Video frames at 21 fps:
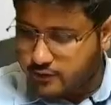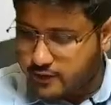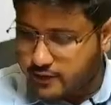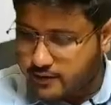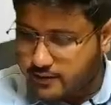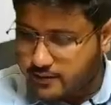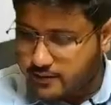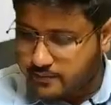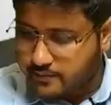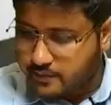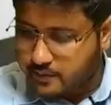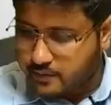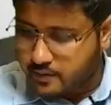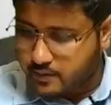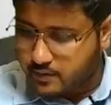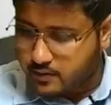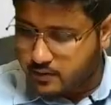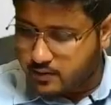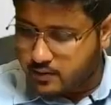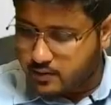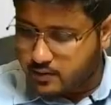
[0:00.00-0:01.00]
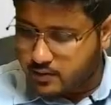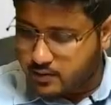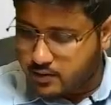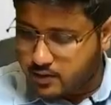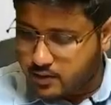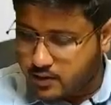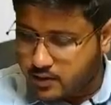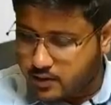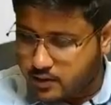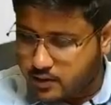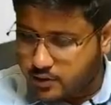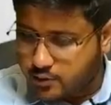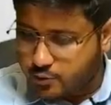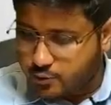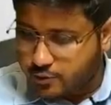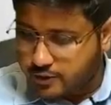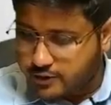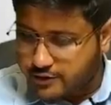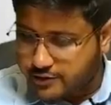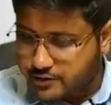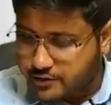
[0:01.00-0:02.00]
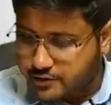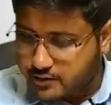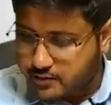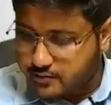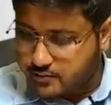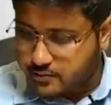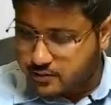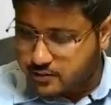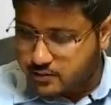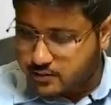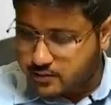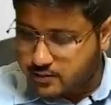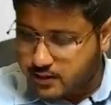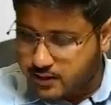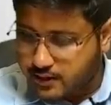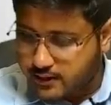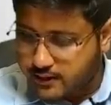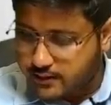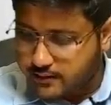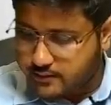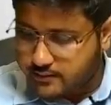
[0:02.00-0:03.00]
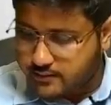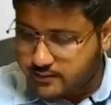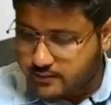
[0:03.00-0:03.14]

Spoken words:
it. Question number 9.